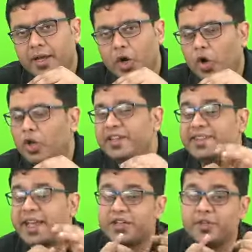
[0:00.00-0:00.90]
All these
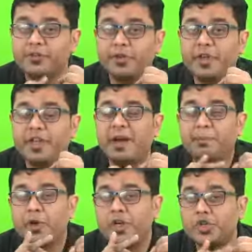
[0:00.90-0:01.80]
actions of
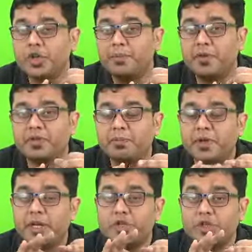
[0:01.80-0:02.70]
evaporation,
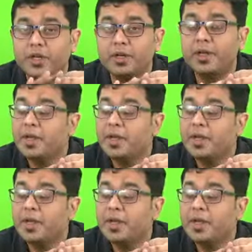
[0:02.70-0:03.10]
precipitation,